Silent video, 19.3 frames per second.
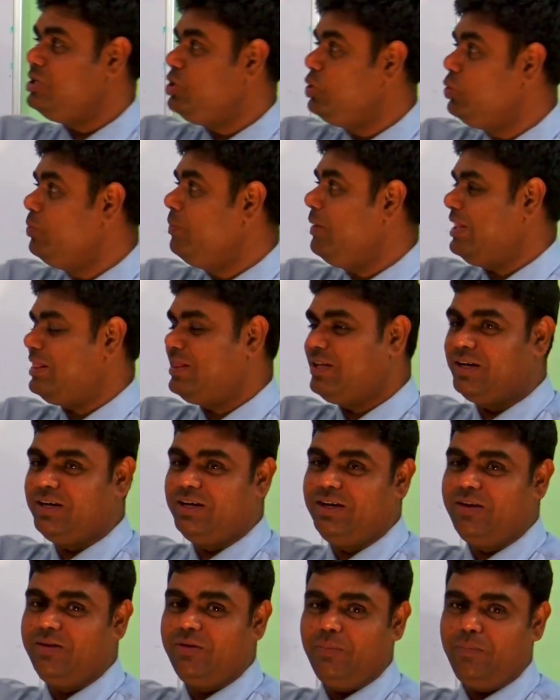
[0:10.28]
new
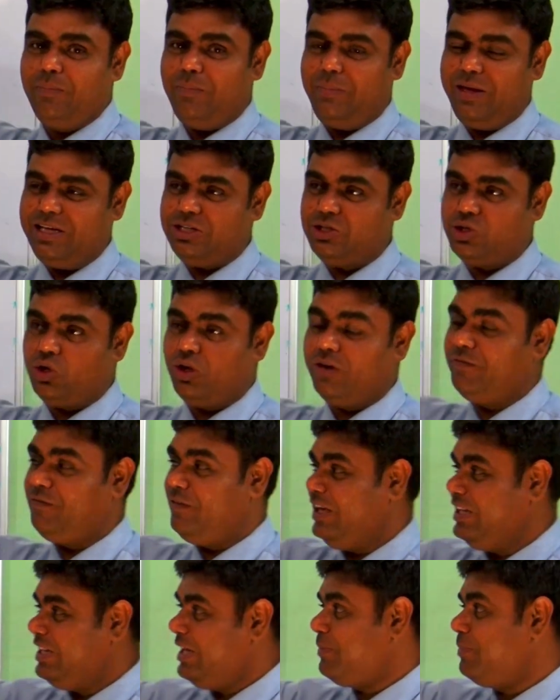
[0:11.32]
method based on
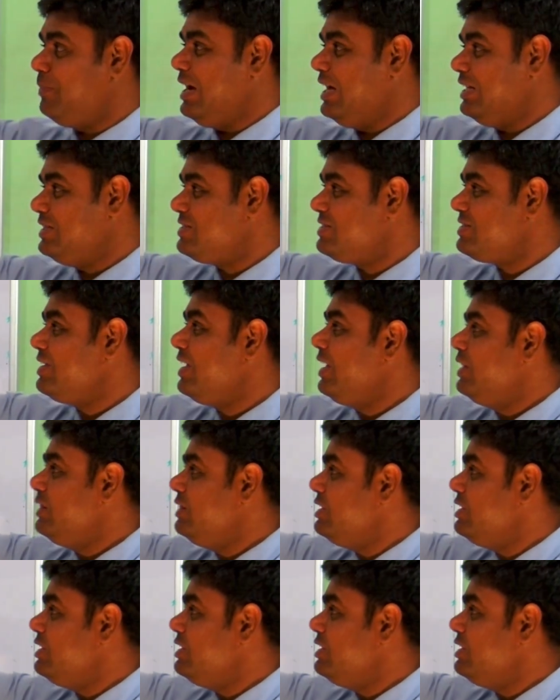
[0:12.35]
Vedic maths.